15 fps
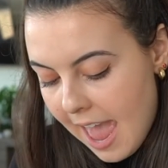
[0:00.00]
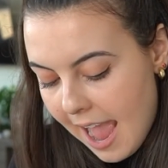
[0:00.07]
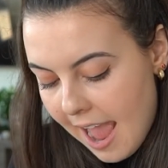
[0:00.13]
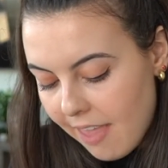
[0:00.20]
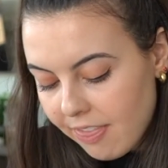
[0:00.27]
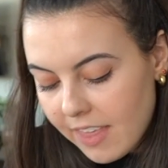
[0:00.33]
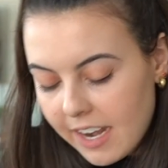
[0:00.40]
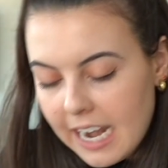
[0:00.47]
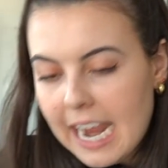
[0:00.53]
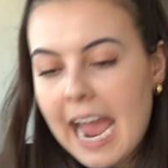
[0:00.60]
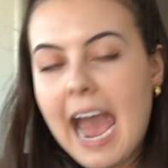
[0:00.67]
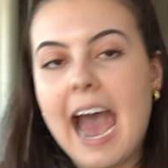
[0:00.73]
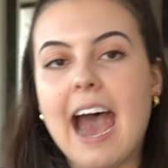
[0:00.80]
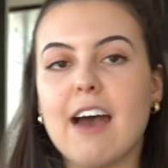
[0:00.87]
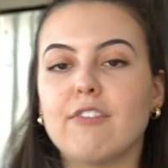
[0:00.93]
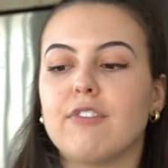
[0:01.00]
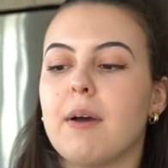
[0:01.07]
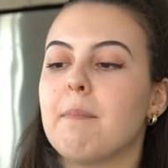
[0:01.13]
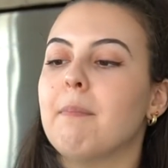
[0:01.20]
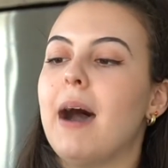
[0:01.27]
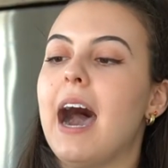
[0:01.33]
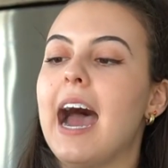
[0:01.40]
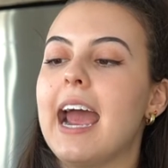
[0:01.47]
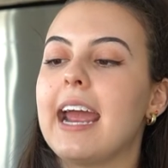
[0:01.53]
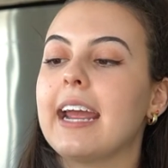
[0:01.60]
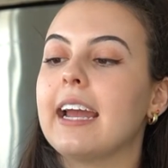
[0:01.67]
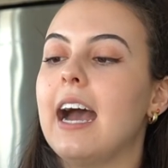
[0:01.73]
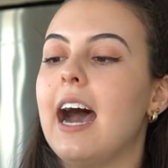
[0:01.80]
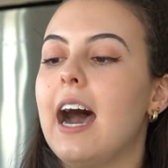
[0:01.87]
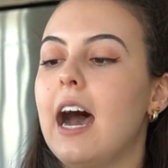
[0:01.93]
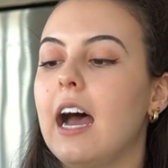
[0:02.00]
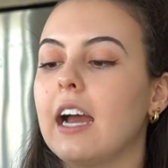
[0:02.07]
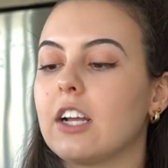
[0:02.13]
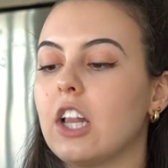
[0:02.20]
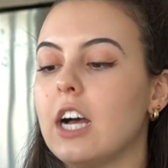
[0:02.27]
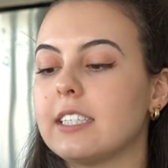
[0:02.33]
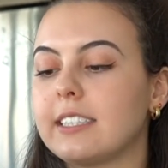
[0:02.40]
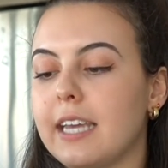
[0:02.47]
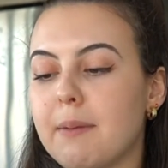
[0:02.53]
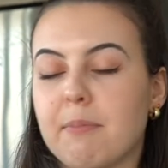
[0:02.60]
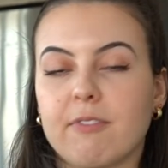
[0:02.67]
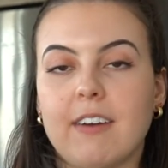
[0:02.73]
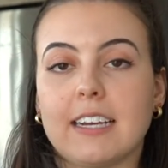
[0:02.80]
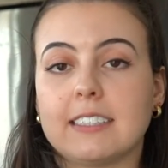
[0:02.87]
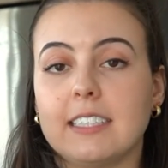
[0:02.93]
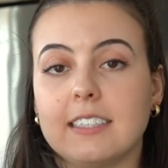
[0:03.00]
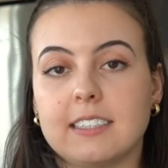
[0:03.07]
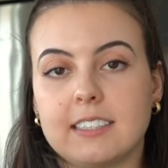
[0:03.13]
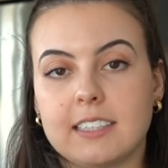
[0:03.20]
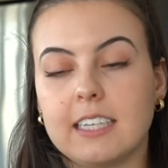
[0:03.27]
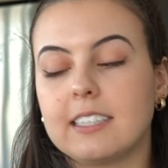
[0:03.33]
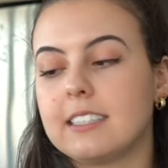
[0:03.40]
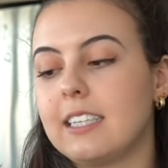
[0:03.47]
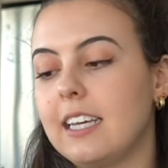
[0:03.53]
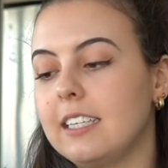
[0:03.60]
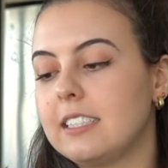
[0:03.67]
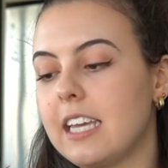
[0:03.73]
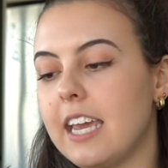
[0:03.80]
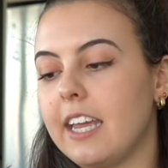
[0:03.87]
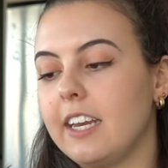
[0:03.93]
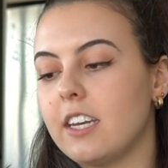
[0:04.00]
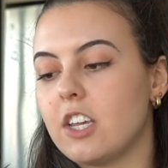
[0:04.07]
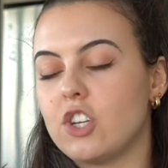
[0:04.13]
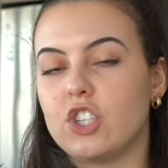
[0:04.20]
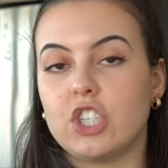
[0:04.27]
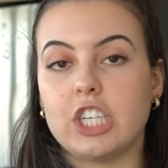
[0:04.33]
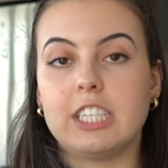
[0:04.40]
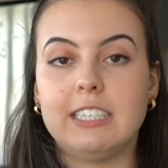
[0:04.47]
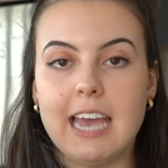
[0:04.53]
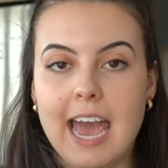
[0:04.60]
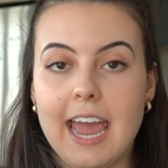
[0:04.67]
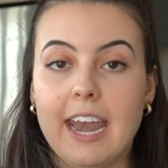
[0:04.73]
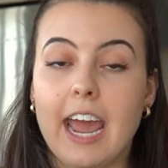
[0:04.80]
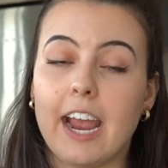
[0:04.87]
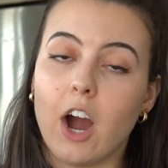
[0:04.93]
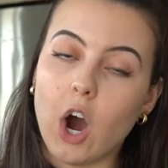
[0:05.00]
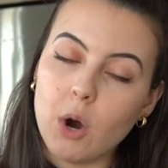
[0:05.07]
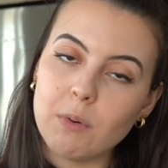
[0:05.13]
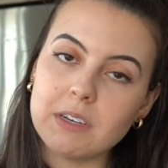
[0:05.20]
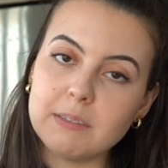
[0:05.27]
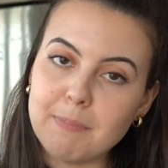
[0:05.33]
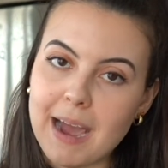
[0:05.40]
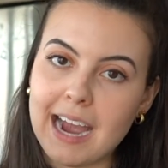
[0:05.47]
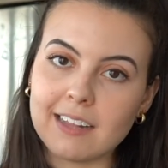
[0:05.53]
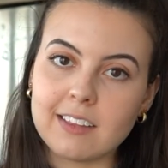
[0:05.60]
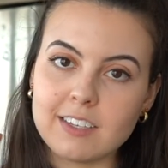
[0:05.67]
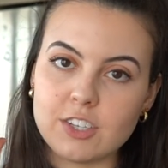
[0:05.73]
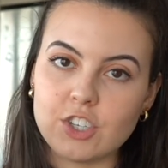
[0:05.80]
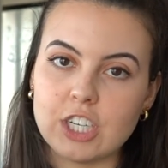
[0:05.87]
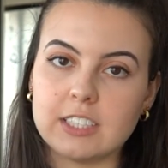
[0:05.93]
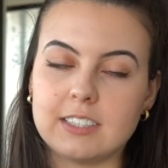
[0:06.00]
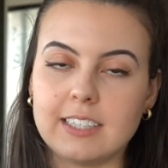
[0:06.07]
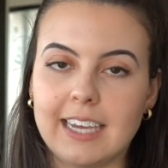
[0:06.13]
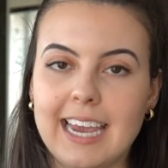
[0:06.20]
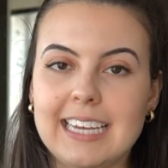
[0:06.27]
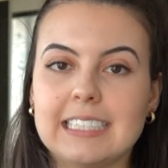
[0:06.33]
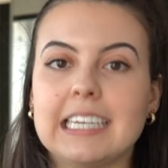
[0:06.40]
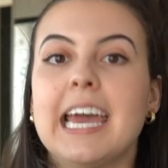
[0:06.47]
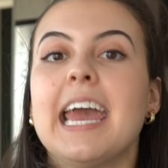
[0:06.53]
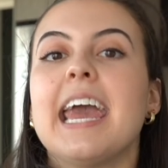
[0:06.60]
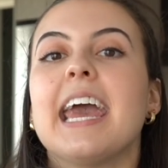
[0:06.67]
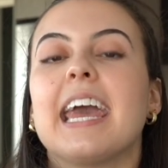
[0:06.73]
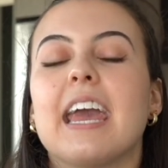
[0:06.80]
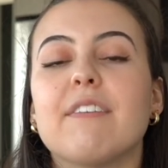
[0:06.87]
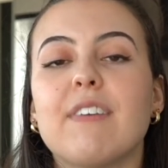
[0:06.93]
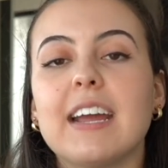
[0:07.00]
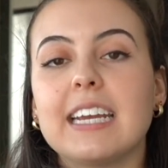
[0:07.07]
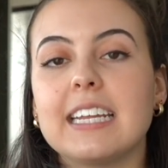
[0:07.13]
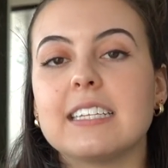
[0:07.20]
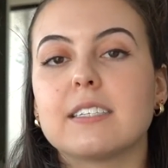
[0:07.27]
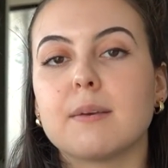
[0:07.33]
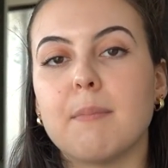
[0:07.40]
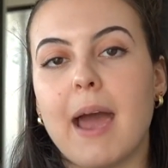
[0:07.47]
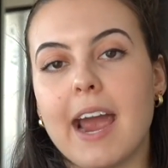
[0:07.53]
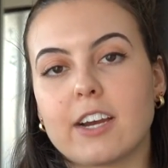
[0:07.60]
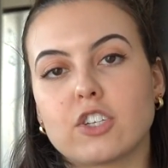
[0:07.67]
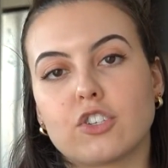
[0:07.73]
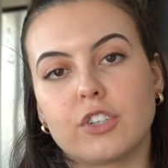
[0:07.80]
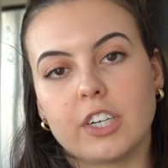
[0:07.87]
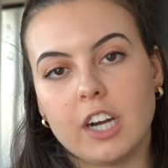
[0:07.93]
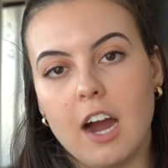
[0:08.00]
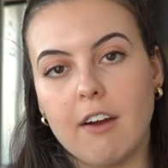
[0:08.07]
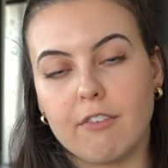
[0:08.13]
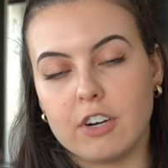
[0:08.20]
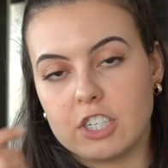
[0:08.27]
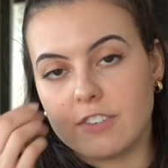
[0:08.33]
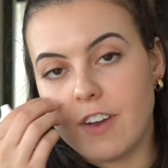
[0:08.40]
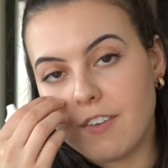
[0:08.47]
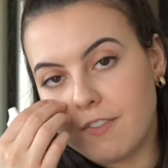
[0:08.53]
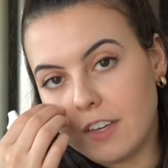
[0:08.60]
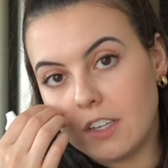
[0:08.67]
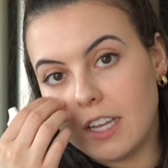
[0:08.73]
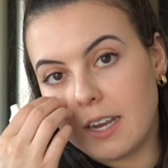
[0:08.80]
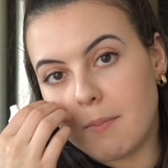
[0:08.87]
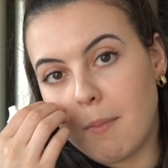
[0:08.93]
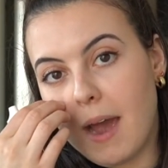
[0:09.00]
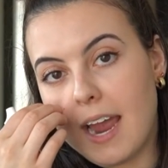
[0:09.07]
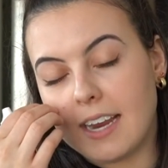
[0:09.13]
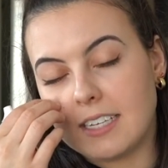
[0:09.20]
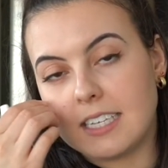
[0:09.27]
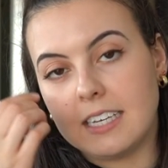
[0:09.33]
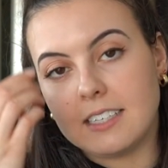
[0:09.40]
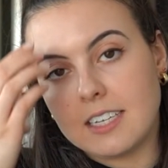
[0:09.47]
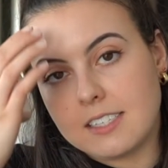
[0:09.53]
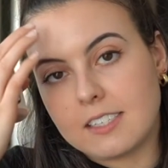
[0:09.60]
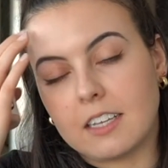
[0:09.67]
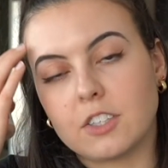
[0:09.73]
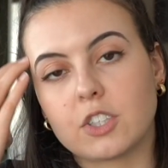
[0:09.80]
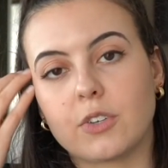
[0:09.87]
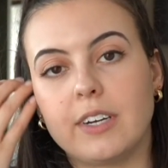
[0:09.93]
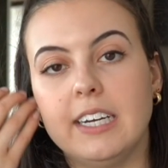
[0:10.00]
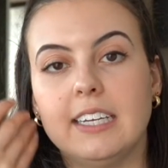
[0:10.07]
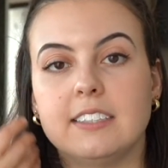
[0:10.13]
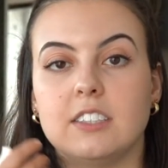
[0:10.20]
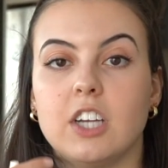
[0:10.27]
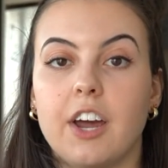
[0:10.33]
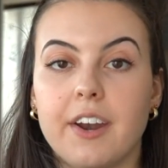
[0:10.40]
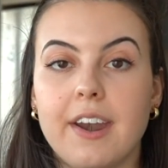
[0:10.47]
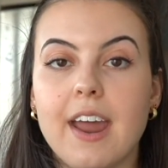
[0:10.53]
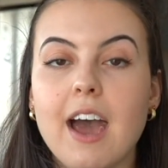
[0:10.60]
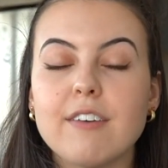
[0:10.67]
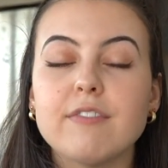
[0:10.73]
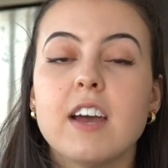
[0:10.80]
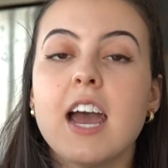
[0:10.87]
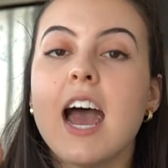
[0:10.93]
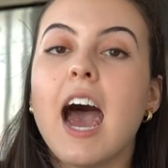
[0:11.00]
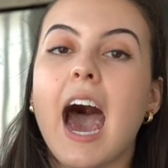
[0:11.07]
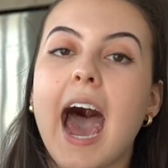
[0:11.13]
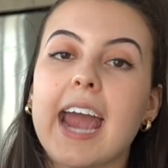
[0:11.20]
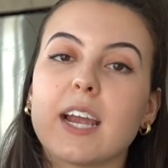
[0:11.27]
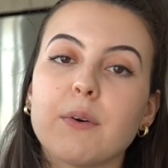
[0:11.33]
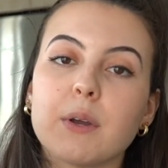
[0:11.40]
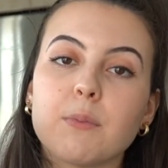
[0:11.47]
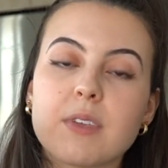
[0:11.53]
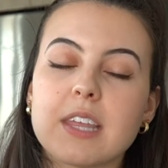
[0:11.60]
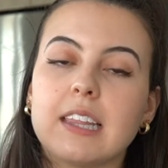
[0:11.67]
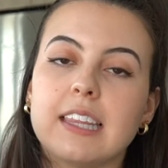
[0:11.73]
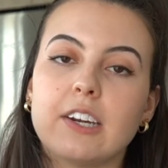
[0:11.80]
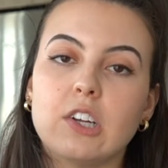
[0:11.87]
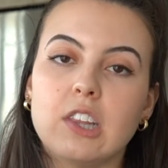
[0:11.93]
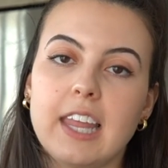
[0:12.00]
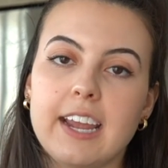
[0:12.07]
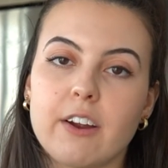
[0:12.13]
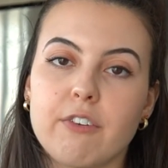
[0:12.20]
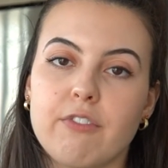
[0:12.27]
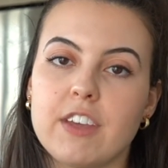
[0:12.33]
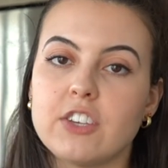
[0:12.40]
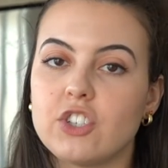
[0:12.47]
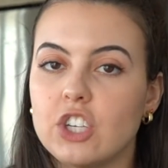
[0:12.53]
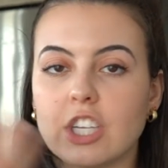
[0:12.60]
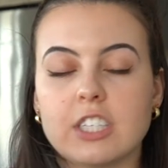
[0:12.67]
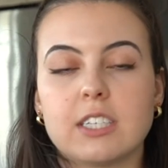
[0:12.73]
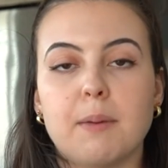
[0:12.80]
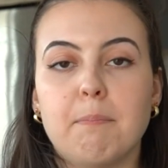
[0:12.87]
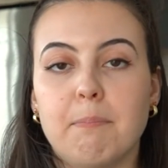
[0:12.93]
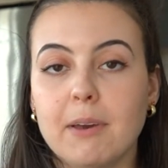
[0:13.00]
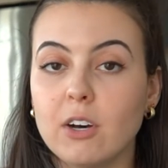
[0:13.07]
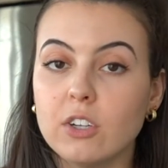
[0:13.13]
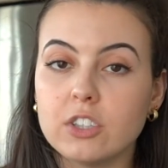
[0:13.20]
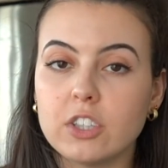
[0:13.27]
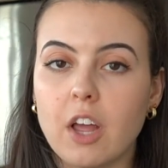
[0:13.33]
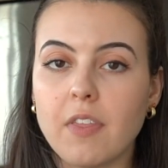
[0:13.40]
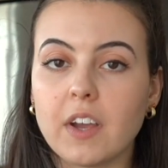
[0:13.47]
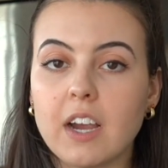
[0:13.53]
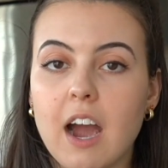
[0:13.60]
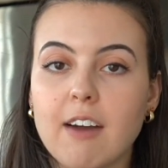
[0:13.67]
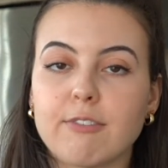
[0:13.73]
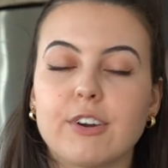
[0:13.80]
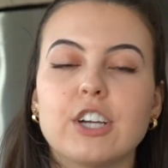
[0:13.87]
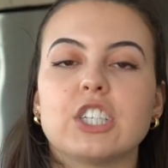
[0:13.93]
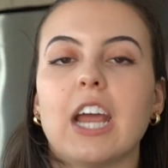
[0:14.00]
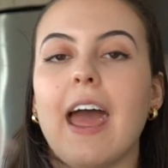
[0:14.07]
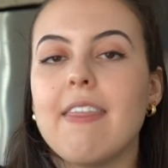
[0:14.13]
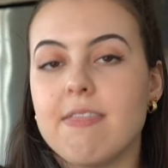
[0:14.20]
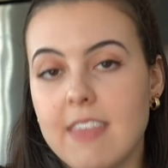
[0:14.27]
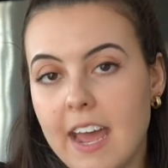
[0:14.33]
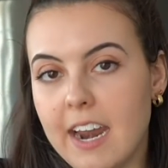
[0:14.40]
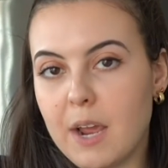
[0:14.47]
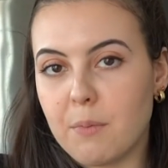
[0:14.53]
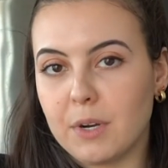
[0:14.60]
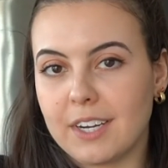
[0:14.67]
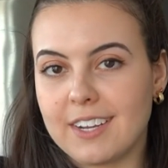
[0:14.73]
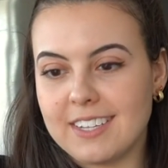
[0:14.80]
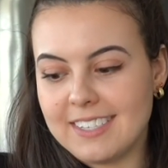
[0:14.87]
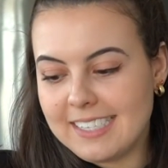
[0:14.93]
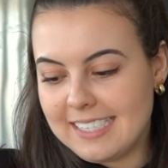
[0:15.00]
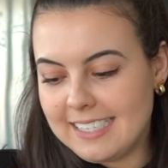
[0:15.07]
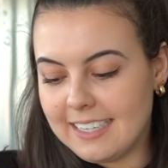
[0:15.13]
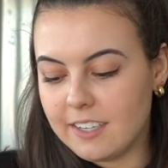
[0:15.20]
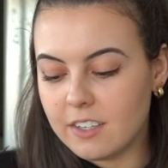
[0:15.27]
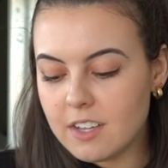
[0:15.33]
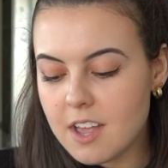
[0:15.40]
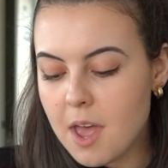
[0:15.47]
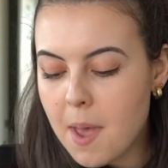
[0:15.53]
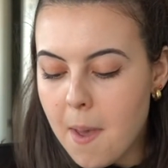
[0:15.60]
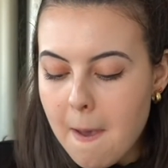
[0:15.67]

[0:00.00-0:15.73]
And then I have my Glossier Perfecting Skin Tint in G10. I always pack this just in case if I need some extra coverage. If I feel like my tinted sunscreen is not enough, I go in with a little layer of this just to build on the coverage, and then I would conceal.